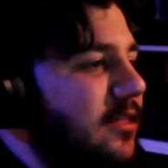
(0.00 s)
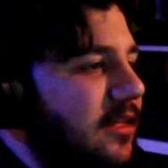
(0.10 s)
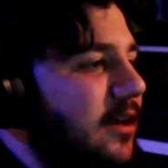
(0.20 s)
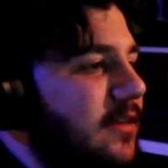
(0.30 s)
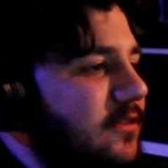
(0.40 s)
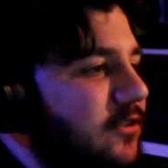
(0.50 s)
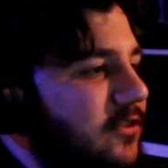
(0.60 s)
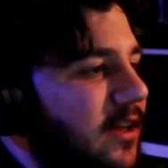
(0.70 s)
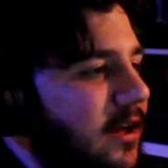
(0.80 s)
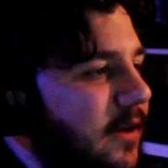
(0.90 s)
thing is just
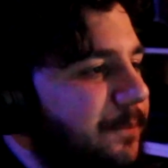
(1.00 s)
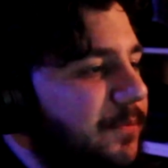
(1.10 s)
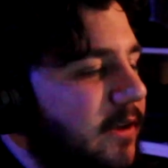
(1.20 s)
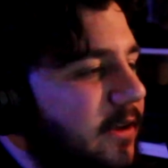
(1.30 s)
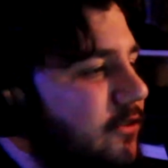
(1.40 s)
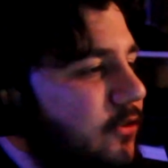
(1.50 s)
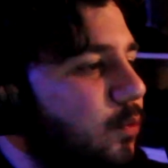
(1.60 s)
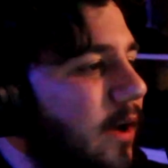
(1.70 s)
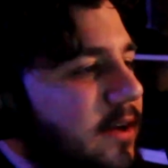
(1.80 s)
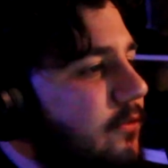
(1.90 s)
like it's just
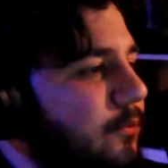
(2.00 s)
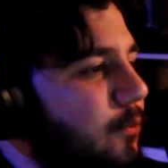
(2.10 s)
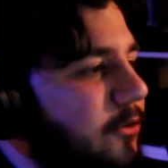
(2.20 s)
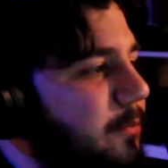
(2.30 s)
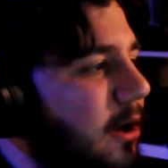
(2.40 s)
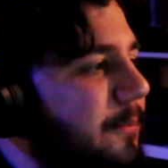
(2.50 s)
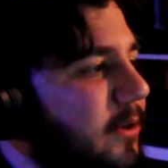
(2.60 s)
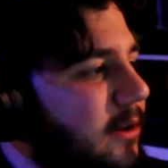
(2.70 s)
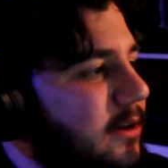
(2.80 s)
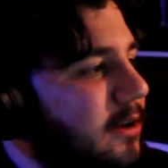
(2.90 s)
waves of what's
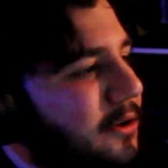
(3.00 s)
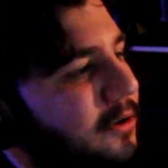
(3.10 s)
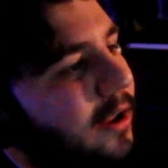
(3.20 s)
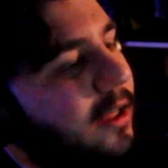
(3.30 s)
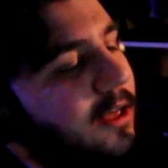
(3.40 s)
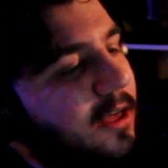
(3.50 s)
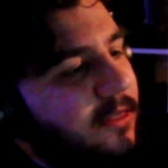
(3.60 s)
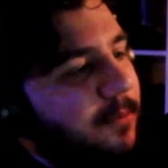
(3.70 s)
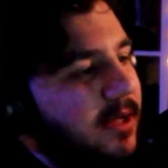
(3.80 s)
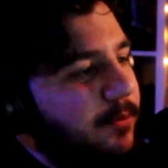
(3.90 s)
popular.
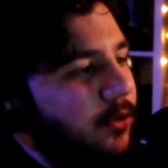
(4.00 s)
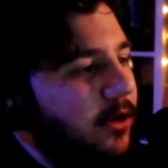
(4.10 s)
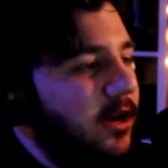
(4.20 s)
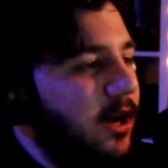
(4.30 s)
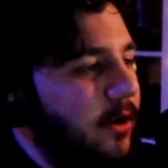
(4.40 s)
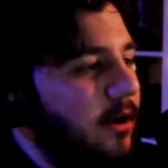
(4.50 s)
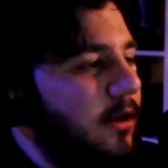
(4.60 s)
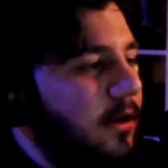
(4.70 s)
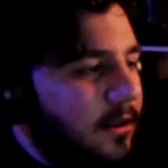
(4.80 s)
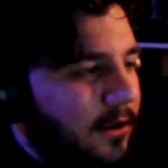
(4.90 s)
The people that are going
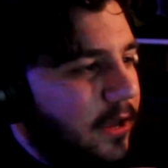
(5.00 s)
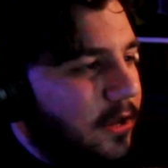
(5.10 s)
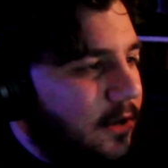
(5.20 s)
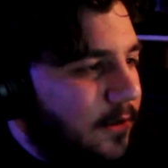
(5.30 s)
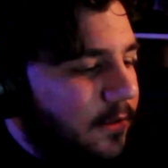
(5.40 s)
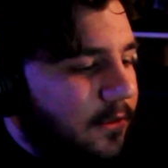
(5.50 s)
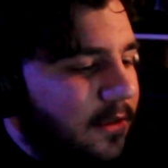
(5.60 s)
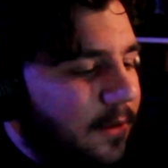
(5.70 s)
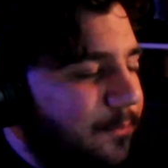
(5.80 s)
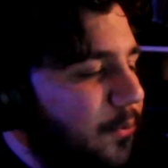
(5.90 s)
like
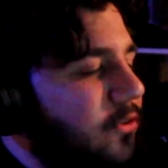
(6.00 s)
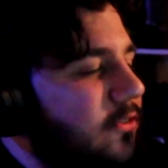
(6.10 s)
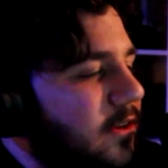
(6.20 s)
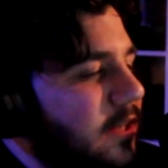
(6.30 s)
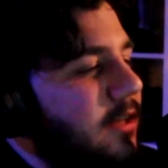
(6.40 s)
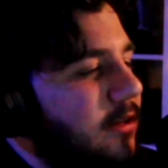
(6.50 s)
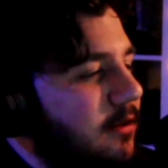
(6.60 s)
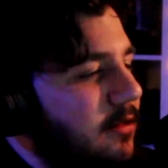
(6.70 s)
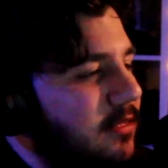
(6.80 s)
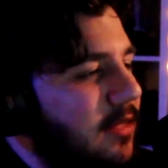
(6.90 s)
Buster Keaton,
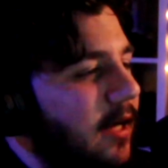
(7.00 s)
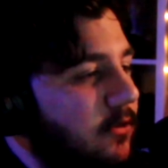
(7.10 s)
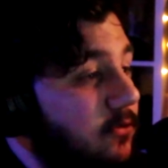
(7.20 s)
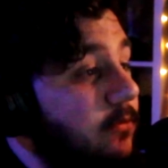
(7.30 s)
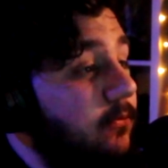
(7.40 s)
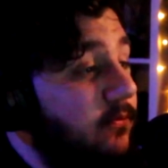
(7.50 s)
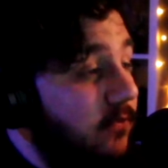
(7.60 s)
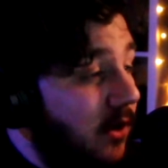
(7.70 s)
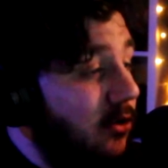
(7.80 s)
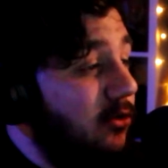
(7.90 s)
that's
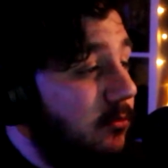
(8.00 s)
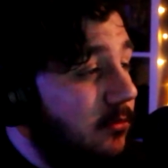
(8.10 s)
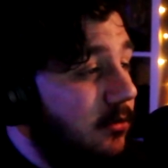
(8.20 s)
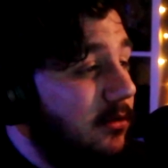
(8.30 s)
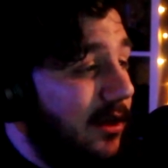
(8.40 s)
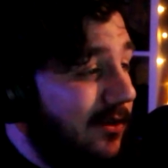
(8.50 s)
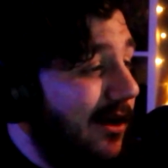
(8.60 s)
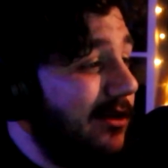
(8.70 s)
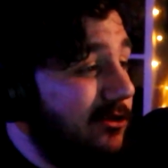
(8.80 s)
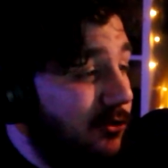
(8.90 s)
film. Like
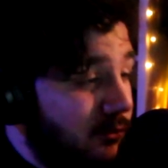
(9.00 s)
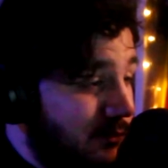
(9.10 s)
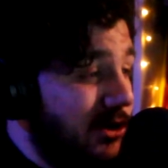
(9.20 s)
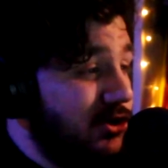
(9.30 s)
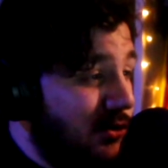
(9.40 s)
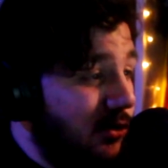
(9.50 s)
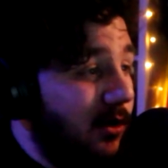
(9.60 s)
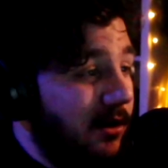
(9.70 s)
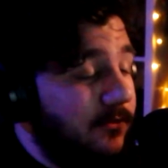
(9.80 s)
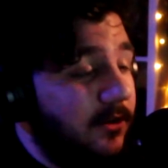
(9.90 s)
that is original
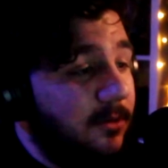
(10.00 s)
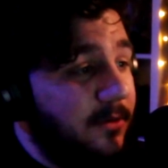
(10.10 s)
quality film.